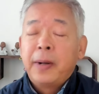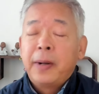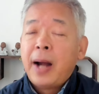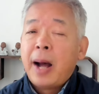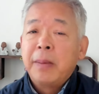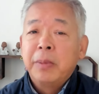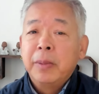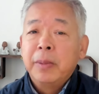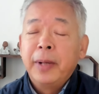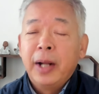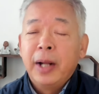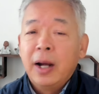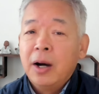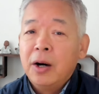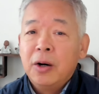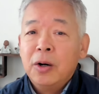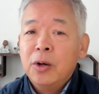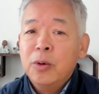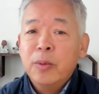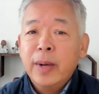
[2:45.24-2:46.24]
probably
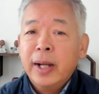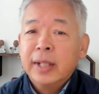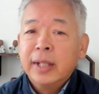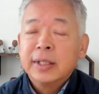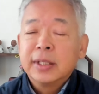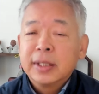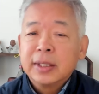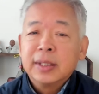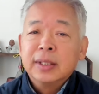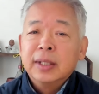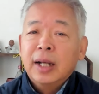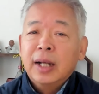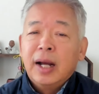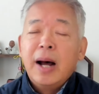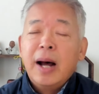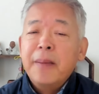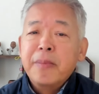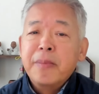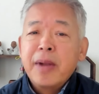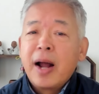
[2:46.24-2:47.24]
always
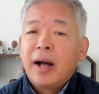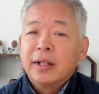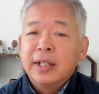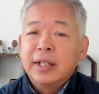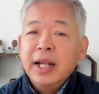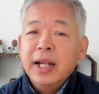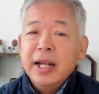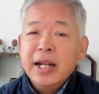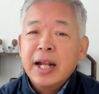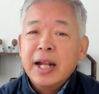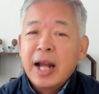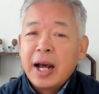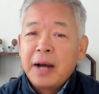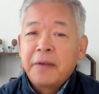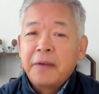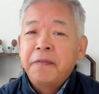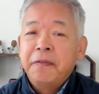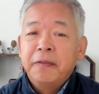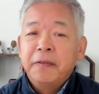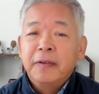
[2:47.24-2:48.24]
um, not
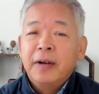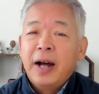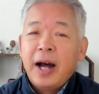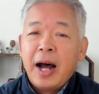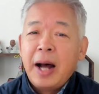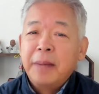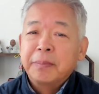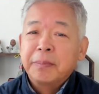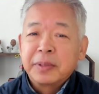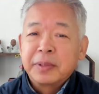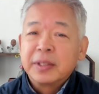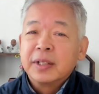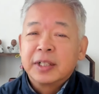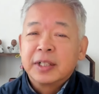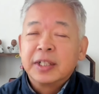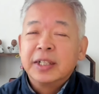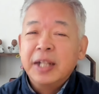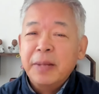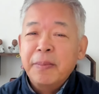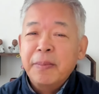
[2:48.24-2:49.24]
enough um,
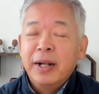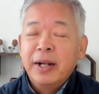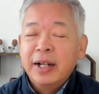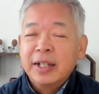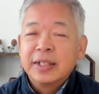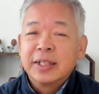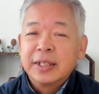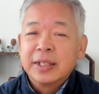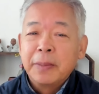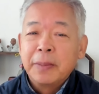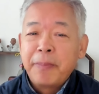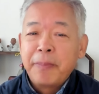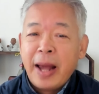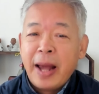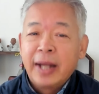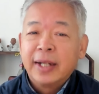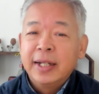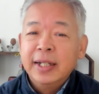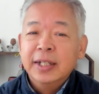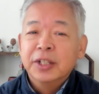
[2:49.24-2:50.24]
stimulus
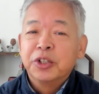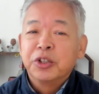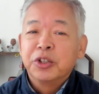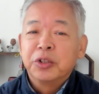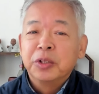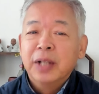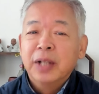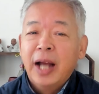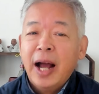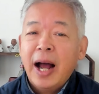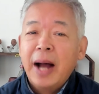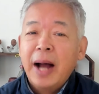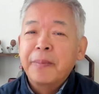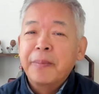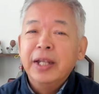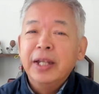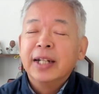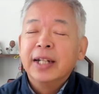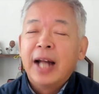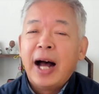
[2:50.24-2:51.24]
package um,
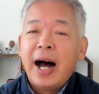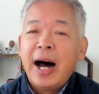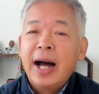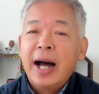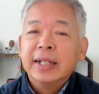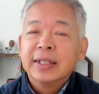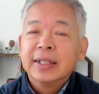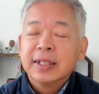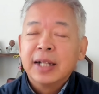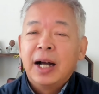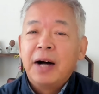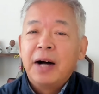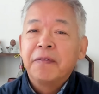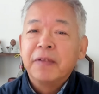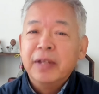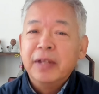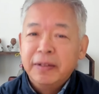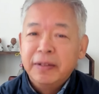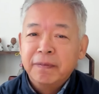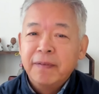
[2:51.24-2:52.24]
in the eyes of
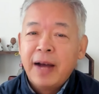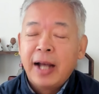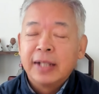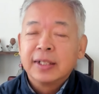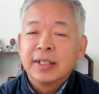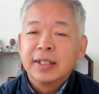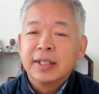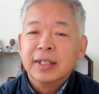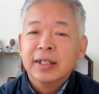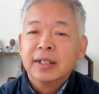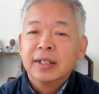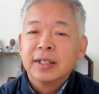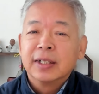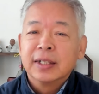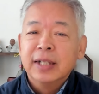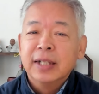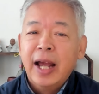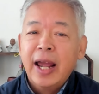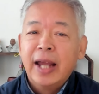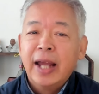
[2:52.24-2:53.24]
investors
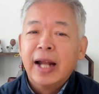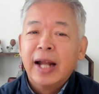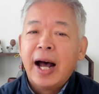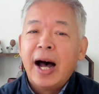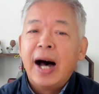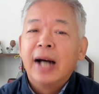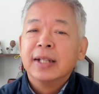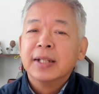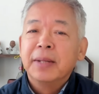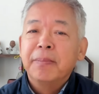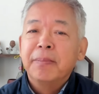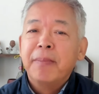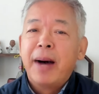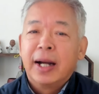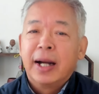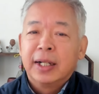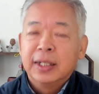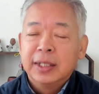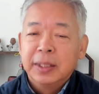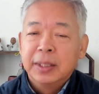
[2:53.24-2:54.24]
and other
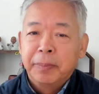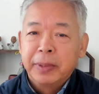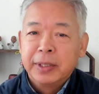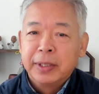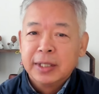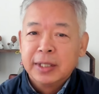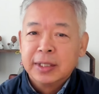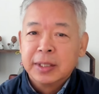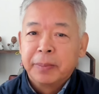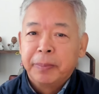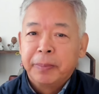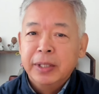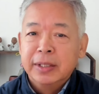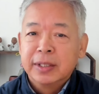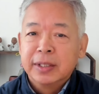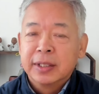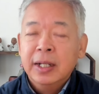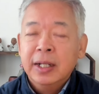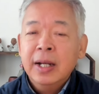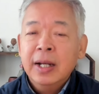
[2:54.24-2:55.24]
market
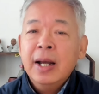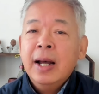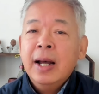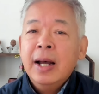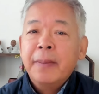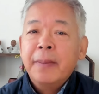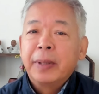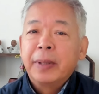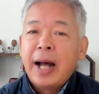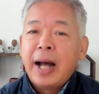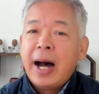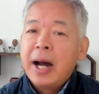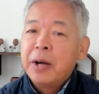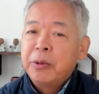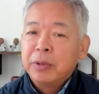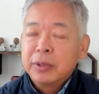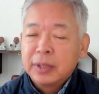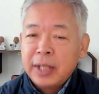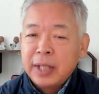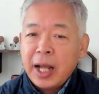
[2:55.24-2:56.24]
participants. But I
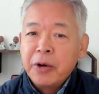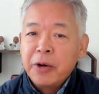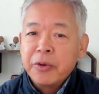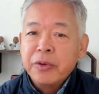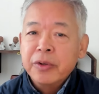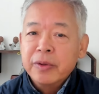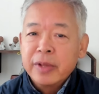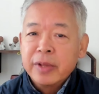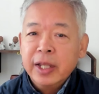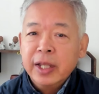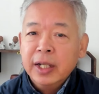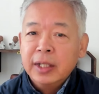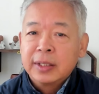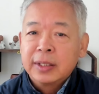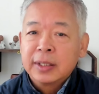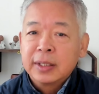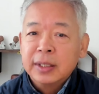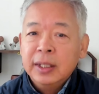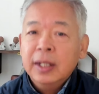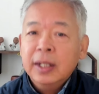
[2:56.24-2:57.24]
will tell you
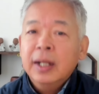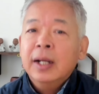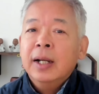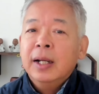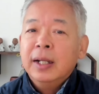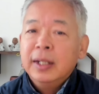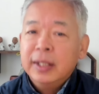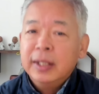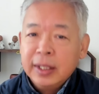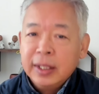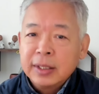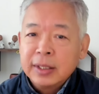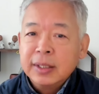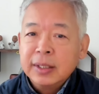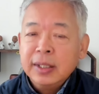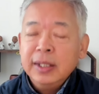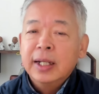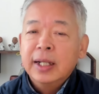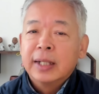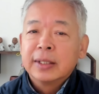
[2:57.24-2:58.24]
this. This
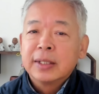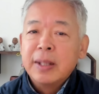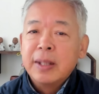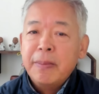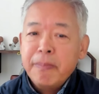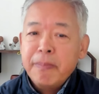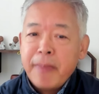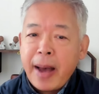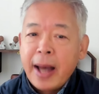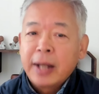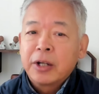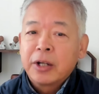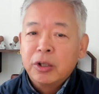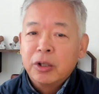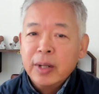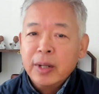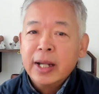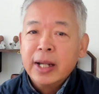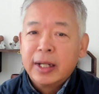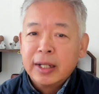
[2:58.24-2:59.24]
year's
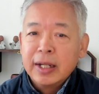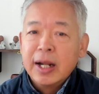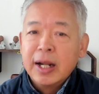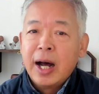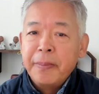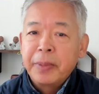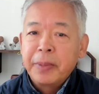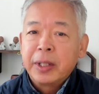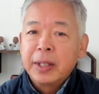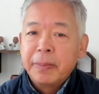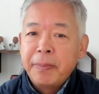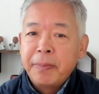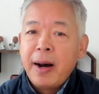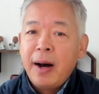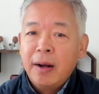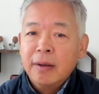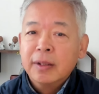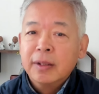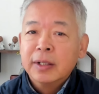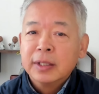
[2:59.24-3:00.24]
macroeconomic
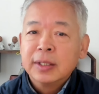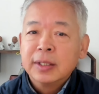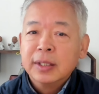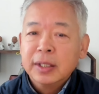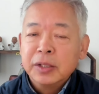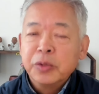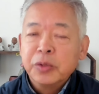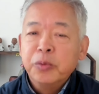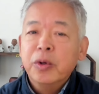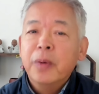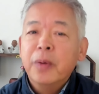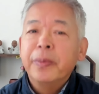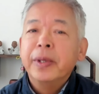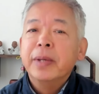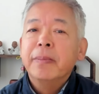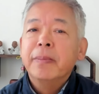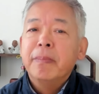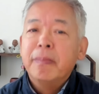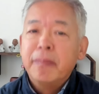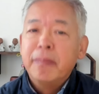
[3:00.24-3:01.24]
policies will be
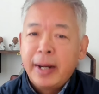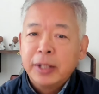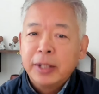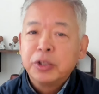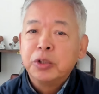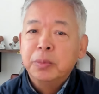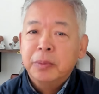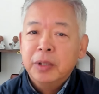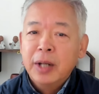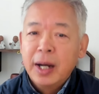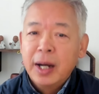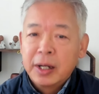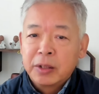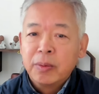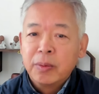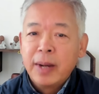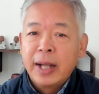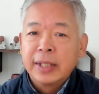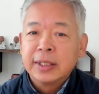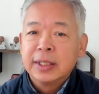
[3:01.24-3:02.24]
much more
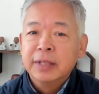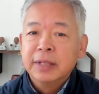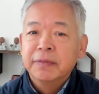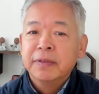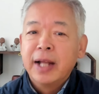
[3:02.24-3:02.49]
aggressive